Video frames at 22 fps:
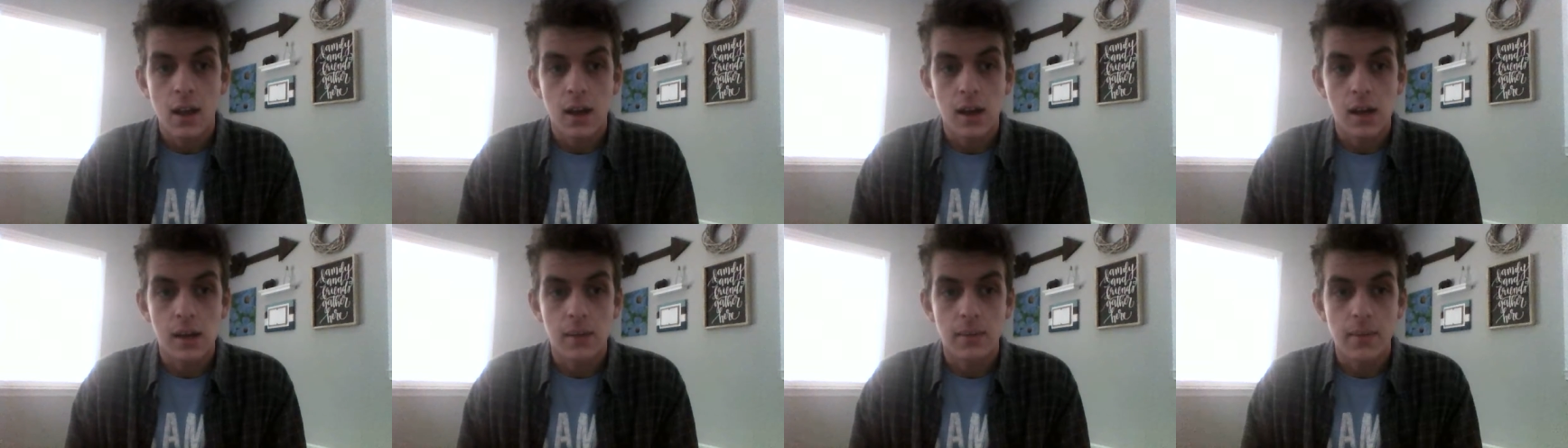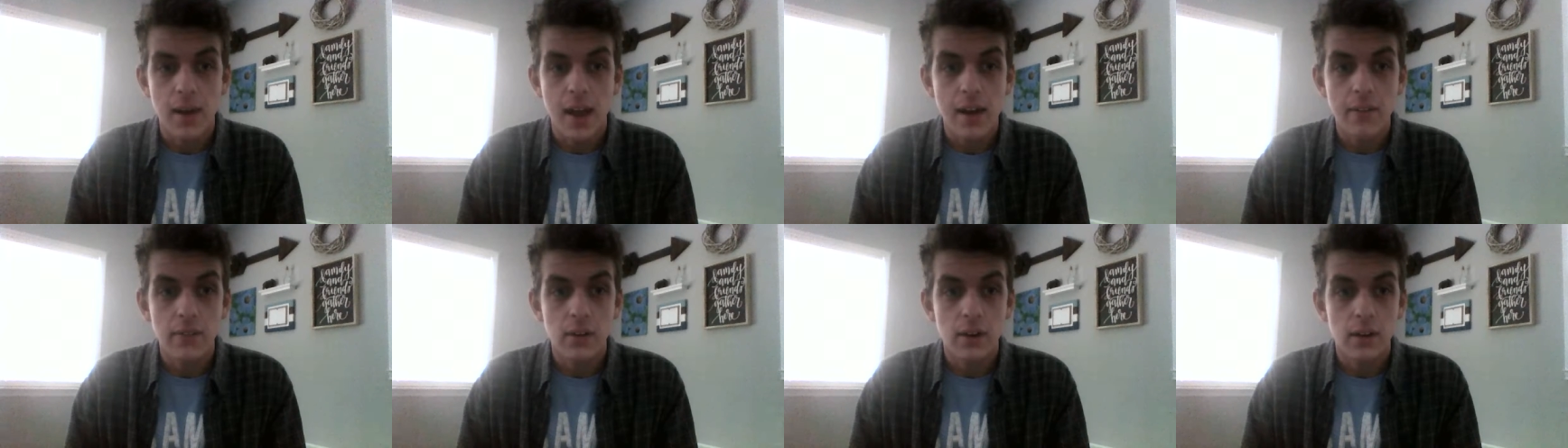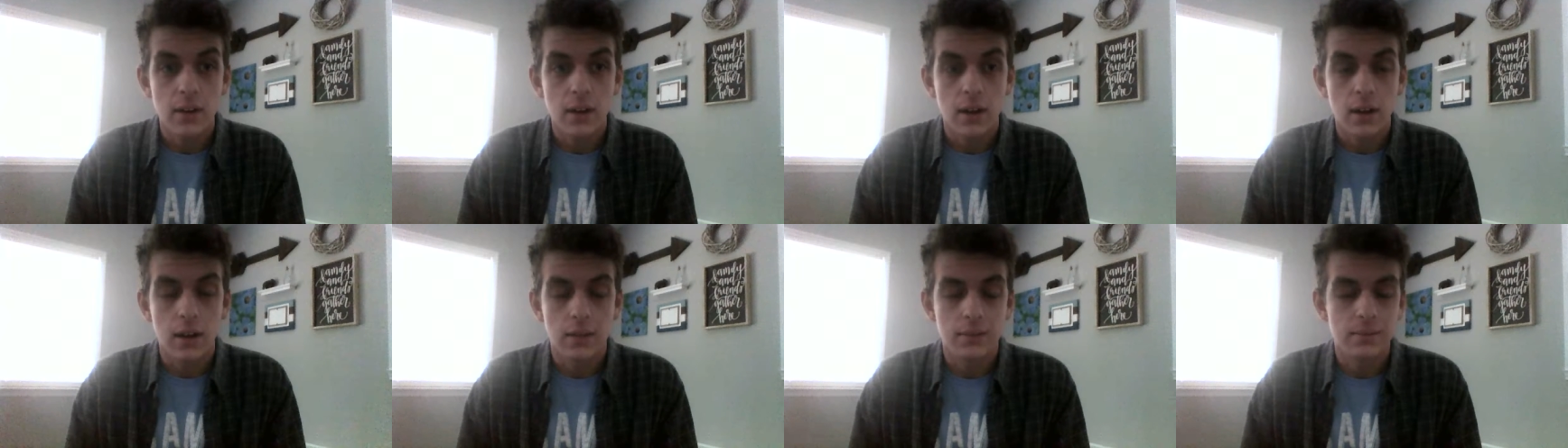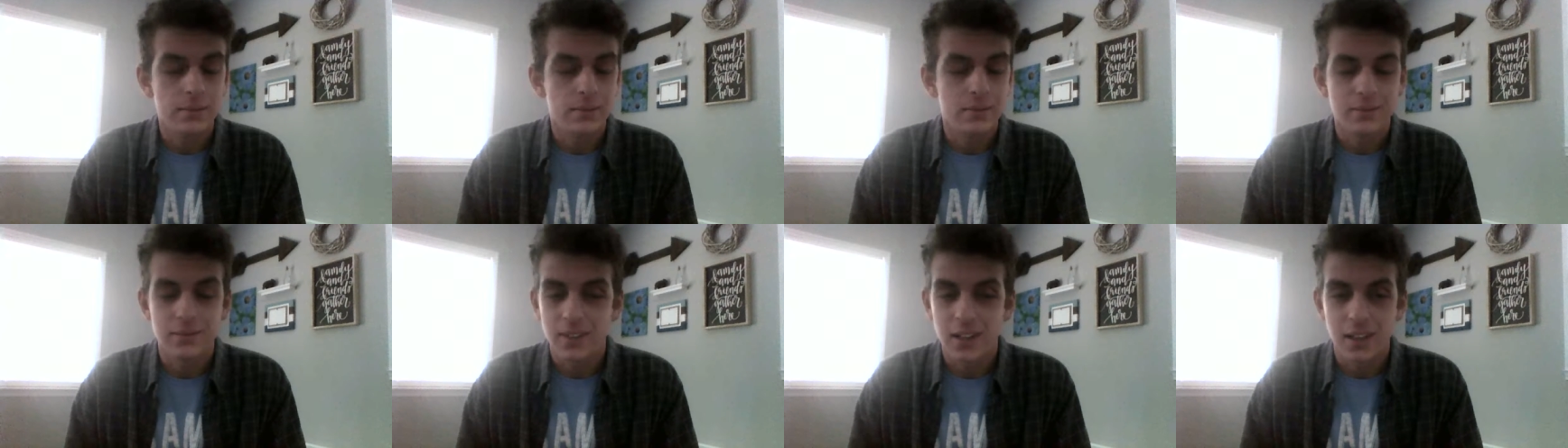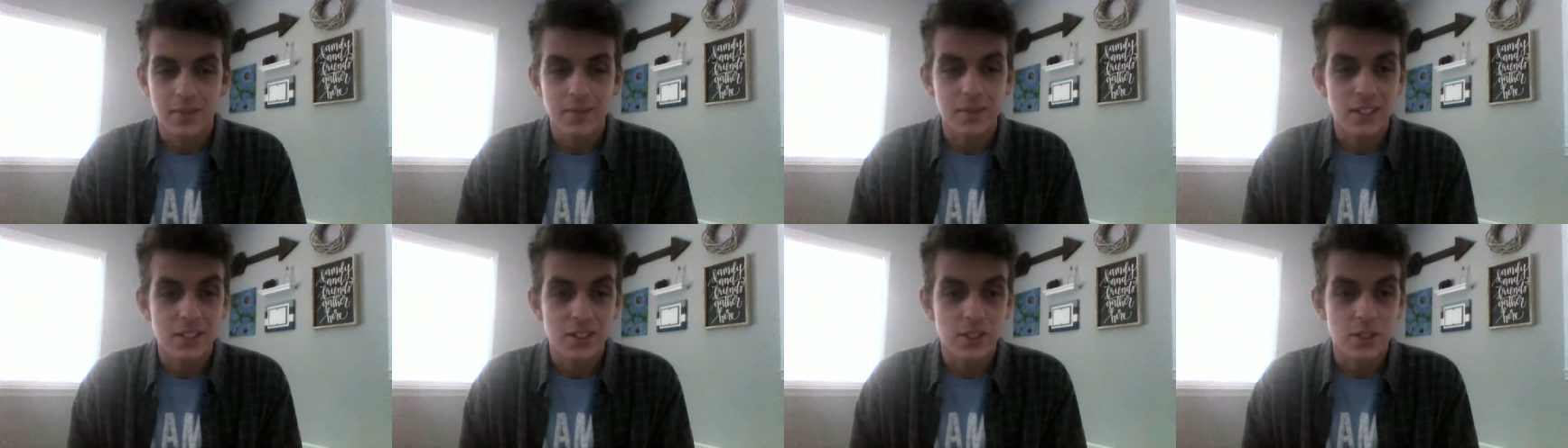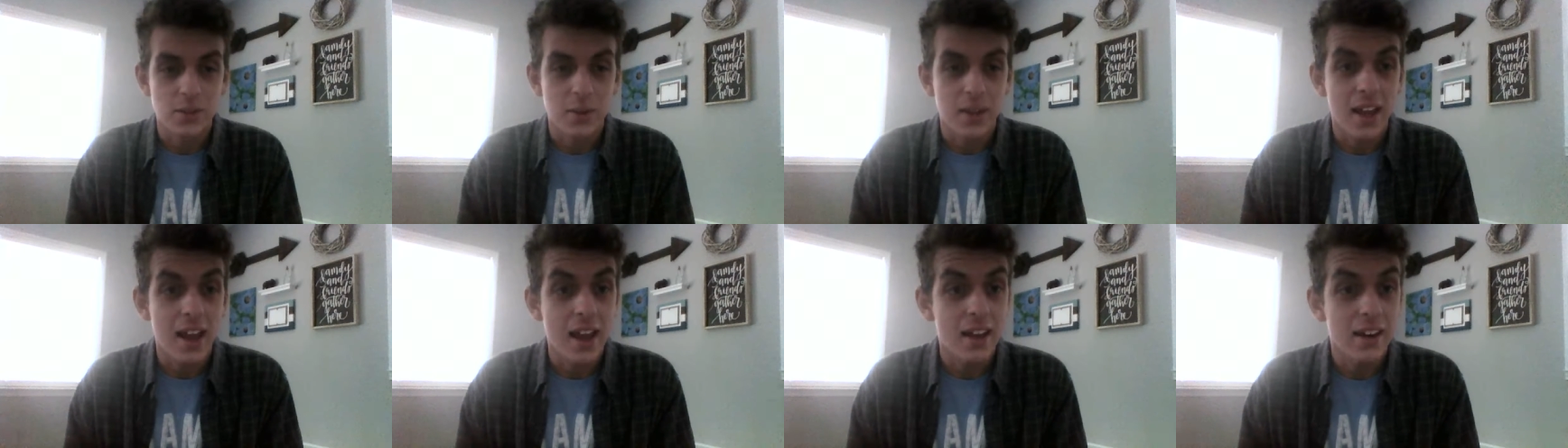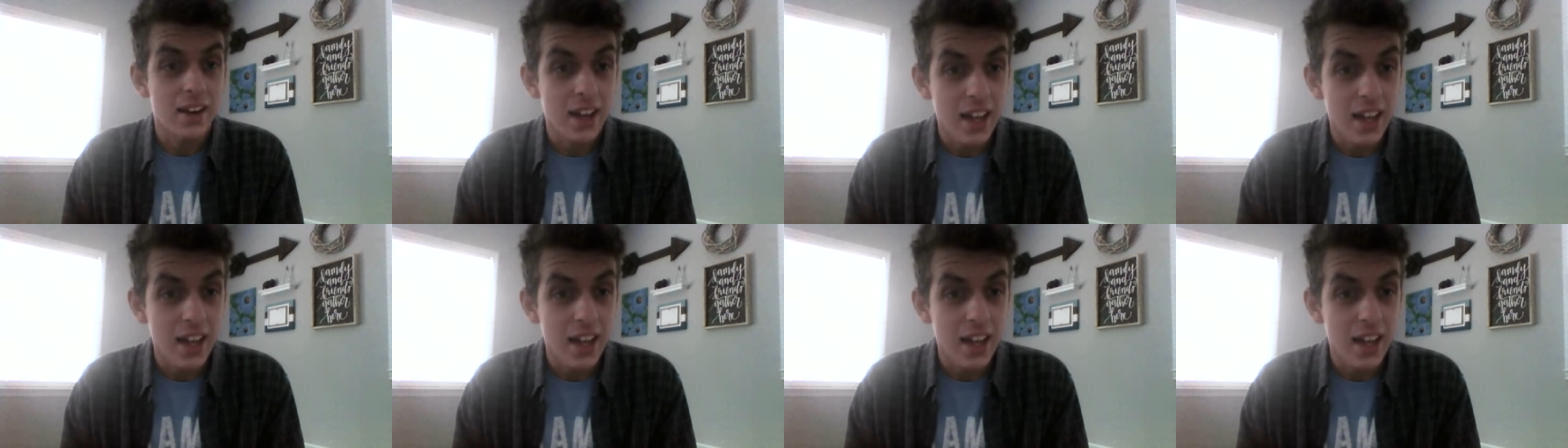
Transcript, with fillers: Um, Afri um, not, excuse me,